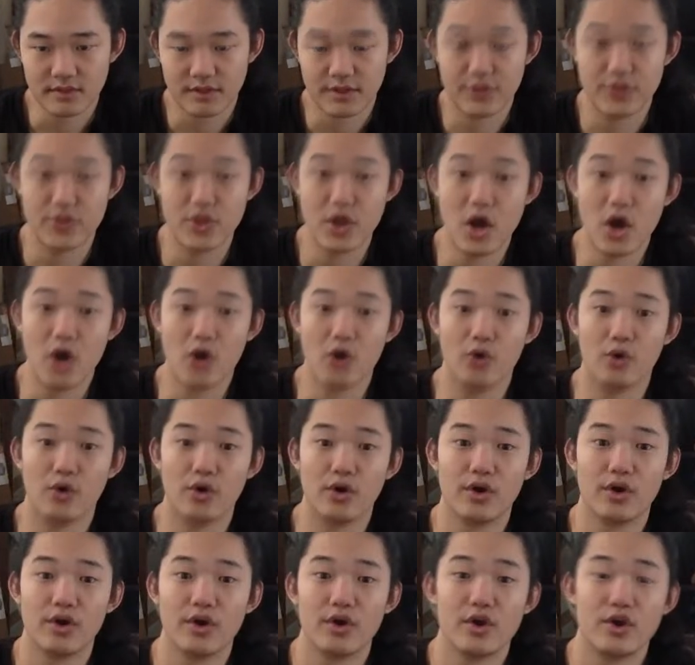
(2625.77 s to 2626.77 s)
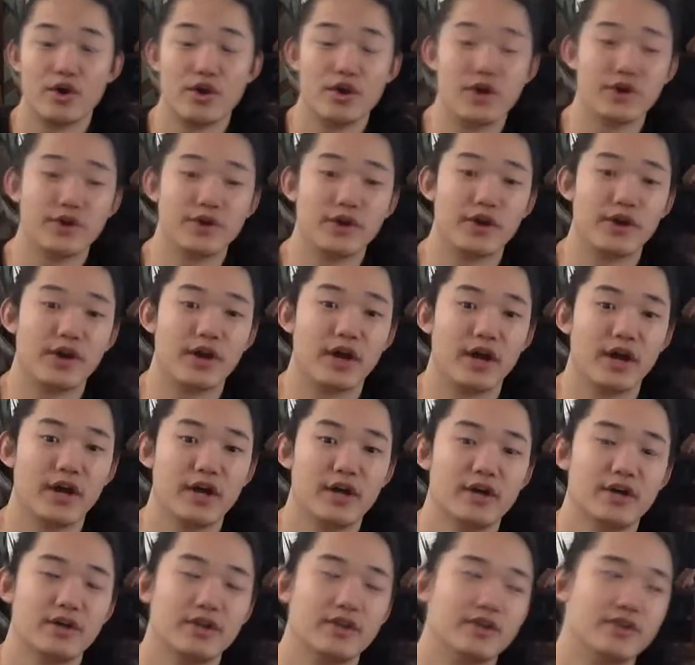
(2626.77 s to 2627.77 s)
No, Yona.
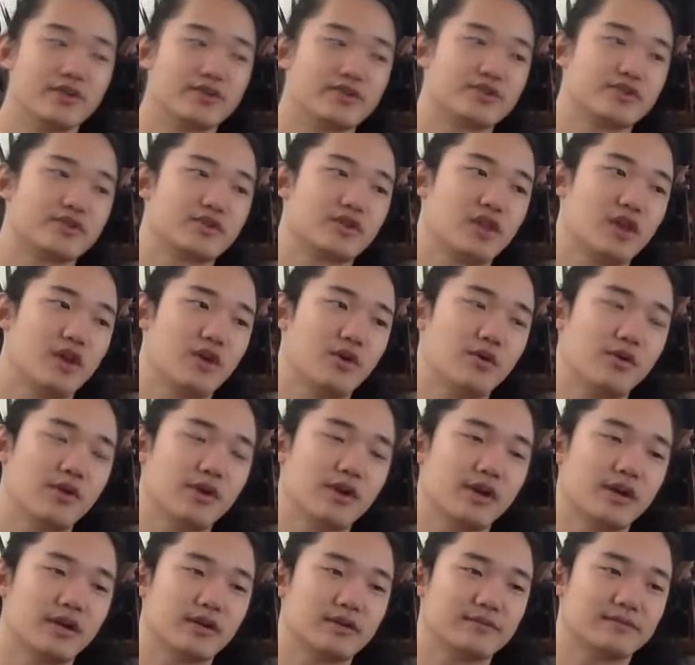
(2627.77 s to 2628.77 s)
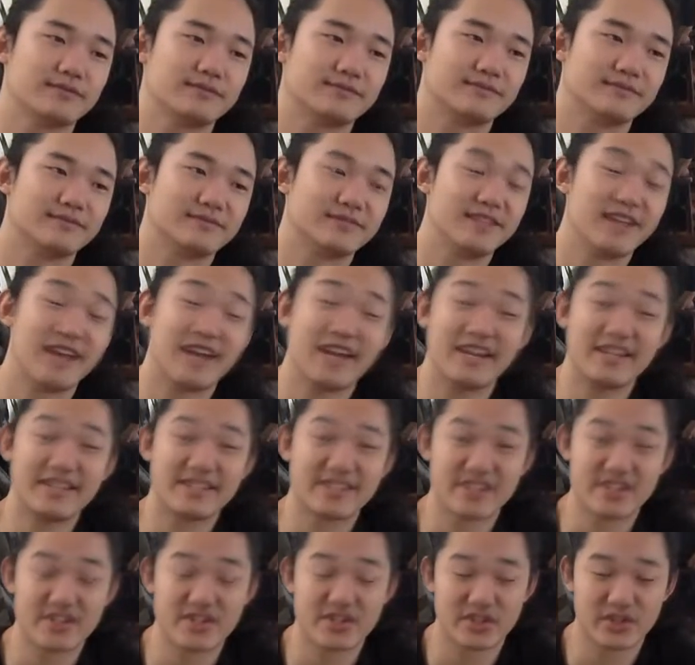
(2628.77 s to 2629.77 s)
The slower, not
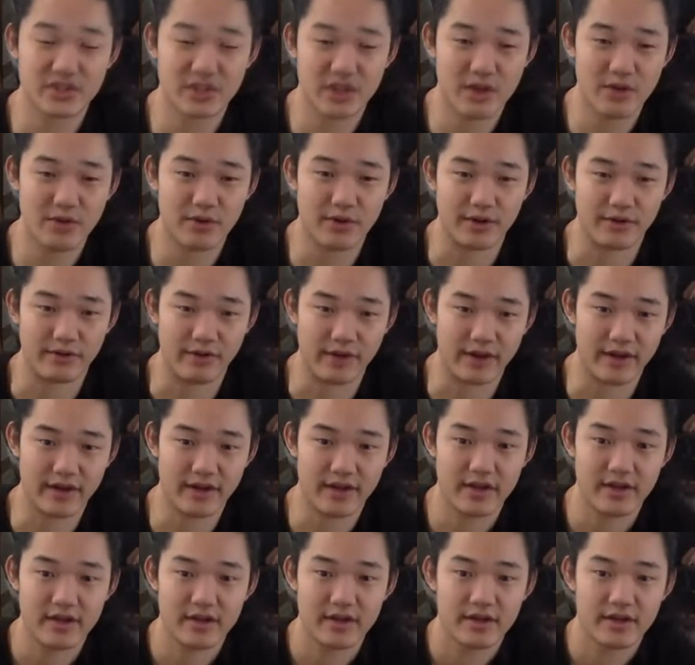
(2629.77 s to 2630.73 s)
just slower, right?